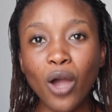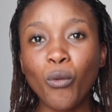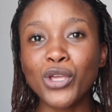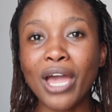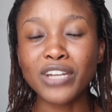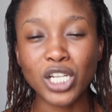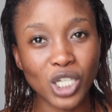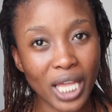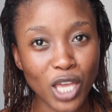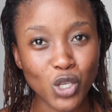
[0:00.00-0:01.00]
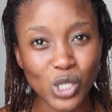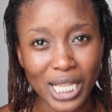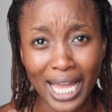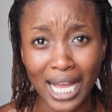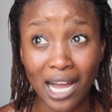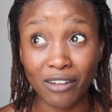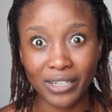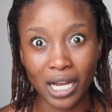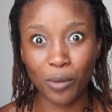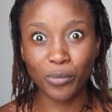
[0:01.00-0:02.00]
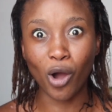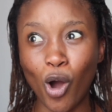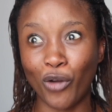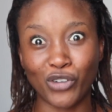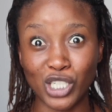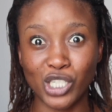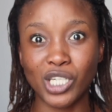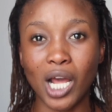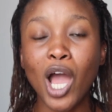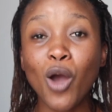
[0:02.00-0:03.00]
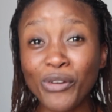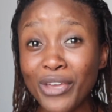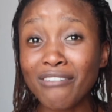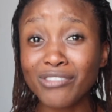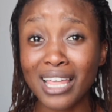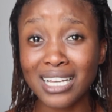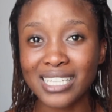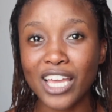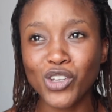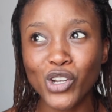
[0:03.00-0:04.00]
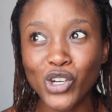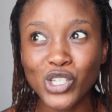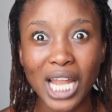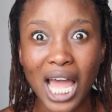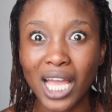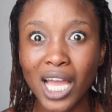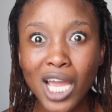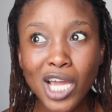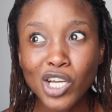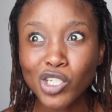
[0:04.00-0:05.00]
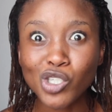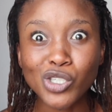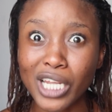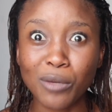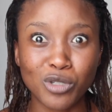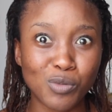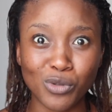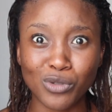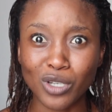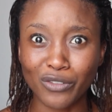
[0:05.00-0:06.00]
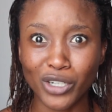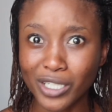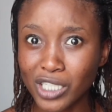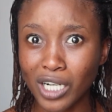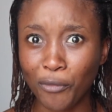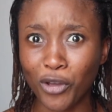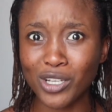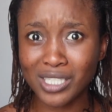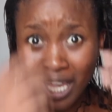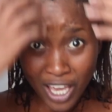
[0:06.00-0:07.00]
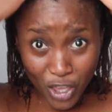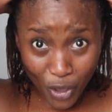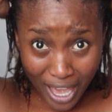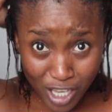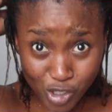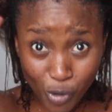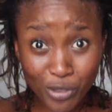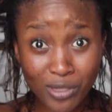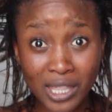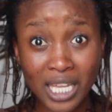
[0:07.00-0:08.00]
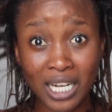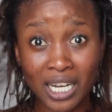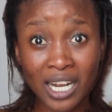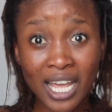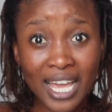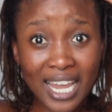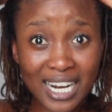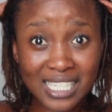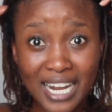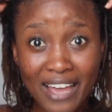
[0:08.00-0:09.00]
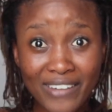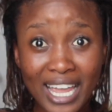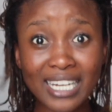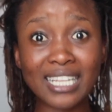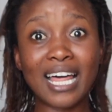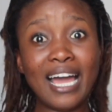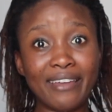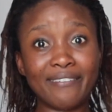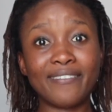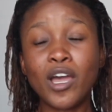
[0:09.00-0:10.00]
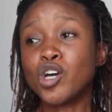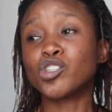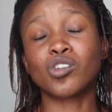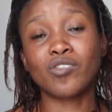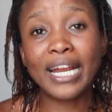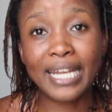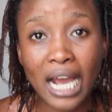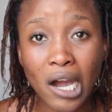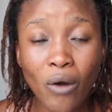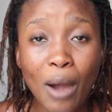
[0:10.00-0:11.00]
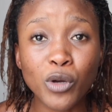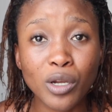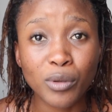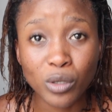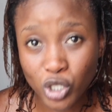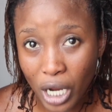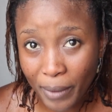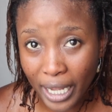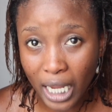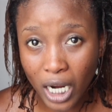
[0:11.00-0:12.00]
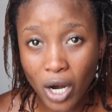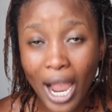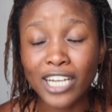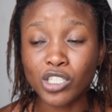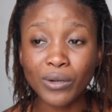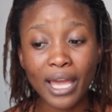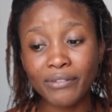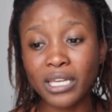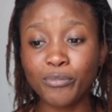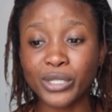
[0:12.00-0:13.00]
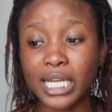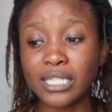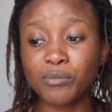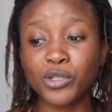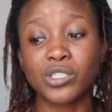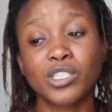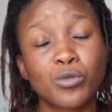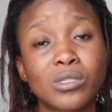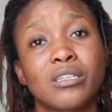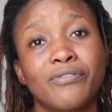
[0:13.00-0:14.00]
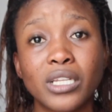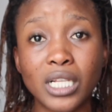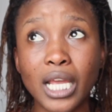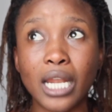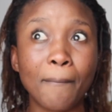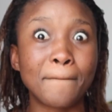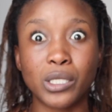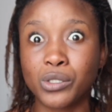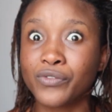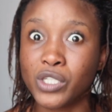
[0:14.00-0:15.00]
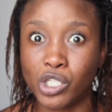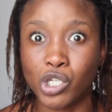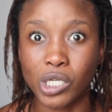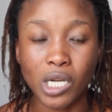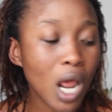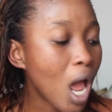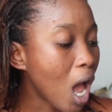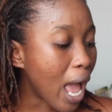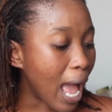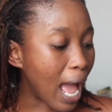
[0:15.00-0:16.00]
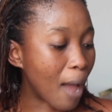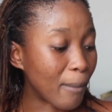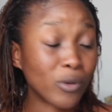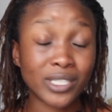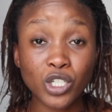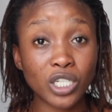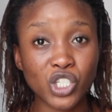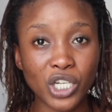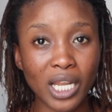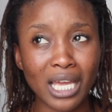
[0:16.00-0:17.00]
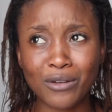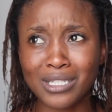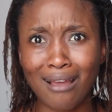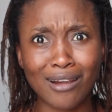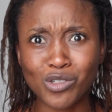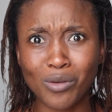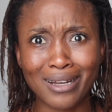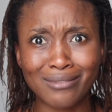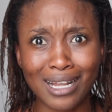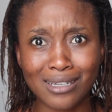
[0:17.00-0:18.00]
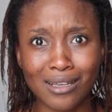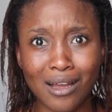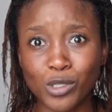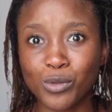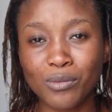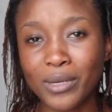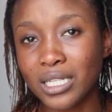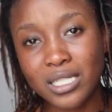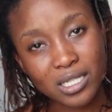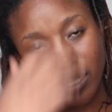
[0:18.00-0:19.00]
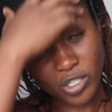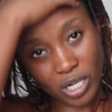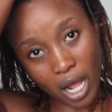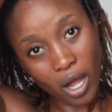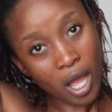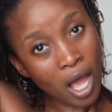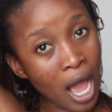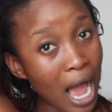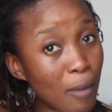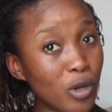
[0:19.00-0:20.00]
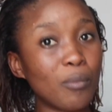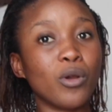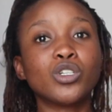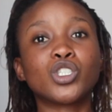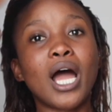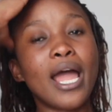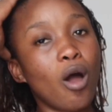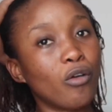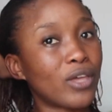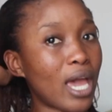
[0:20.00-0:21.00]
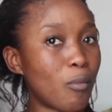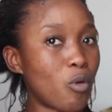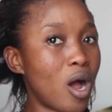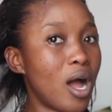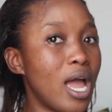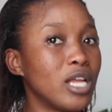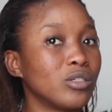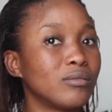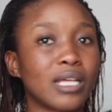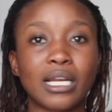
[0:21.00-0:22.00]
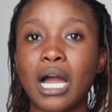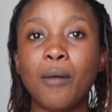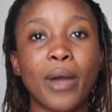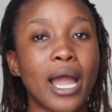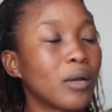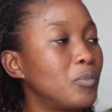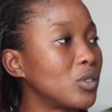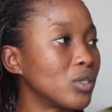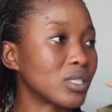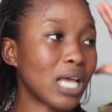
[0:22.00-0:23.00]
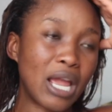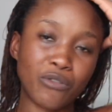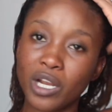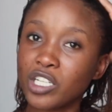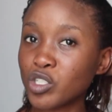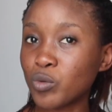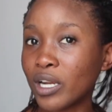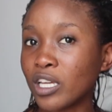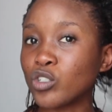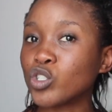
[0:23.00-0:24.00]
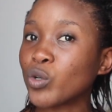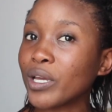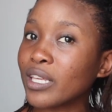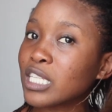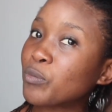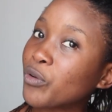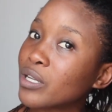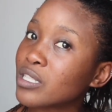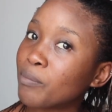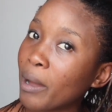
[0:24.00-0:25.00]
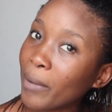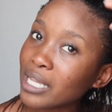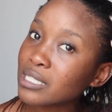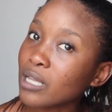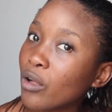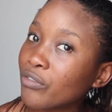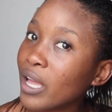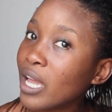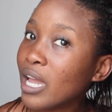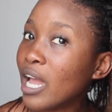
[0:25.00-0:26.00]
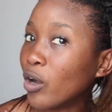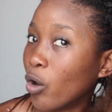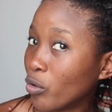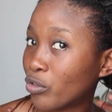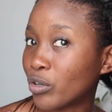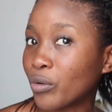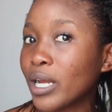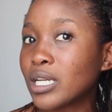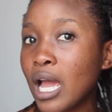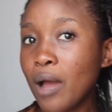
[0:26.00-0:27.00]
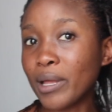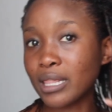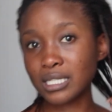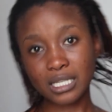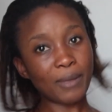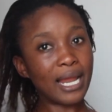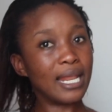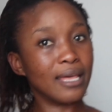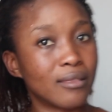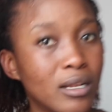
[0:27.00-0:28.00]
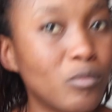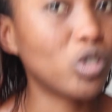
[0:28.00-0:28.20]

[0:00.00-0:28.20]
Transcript: when you have natural hair you use like half a cup of conditioner, when you have relaxed hair you use like 2 tablespoons of conditioner, because your hair is so thin, it doesn't have any life. So right now I'm gonna blow dry my hair. I don't have heat protected because this was definitely an impulsive decision. I was literally chilling and I was like, let's go buy a relaxer. I was with my older sister. So now I'm gonna blow dry off camera and then come back, because I really just want to enjoy the experience by myself and go through it. But this is my length. Let